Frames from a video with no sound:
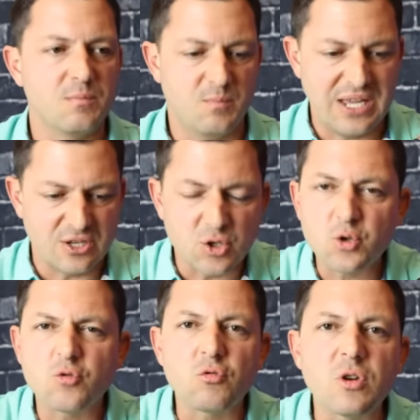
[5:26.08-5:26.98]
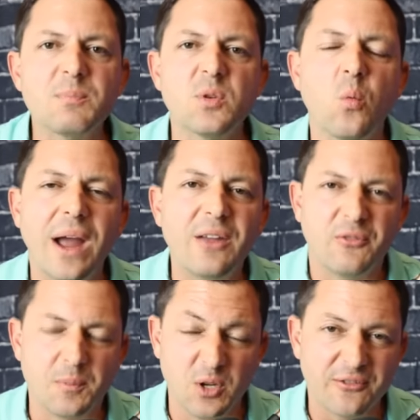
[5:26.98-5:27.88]
being stripped away
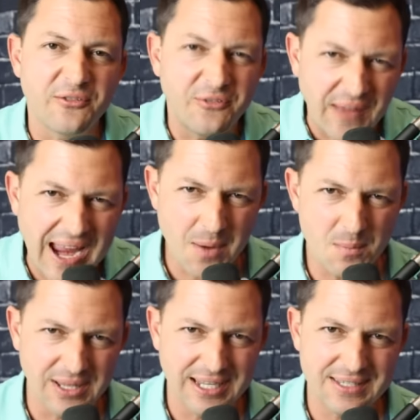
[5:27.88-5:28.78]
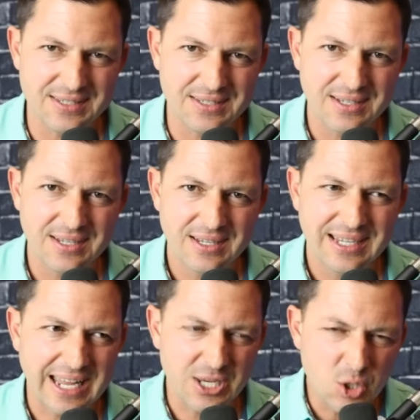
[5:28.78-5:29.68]
from your families.
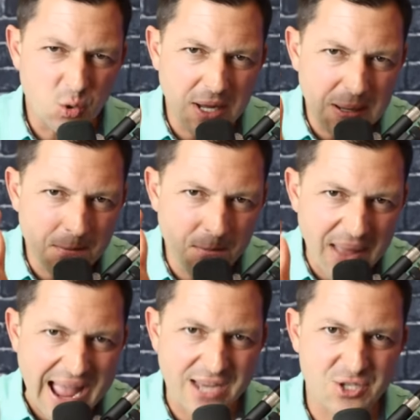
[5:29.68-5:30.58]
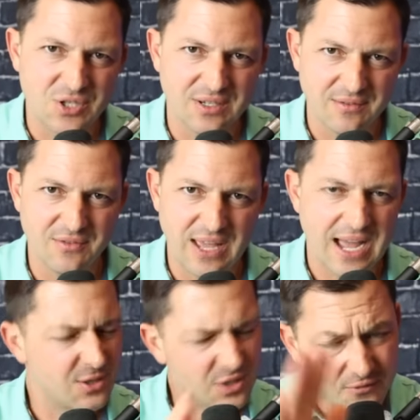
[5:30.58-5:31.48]
Can you imagine
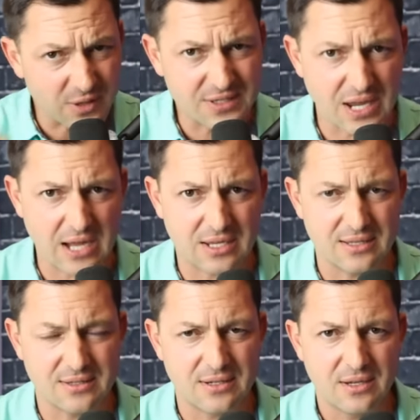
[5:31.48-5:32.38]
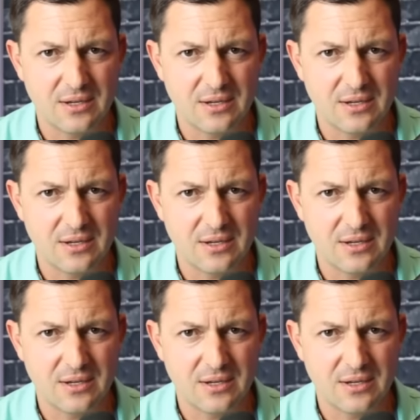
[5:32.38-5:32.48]
that just for a second?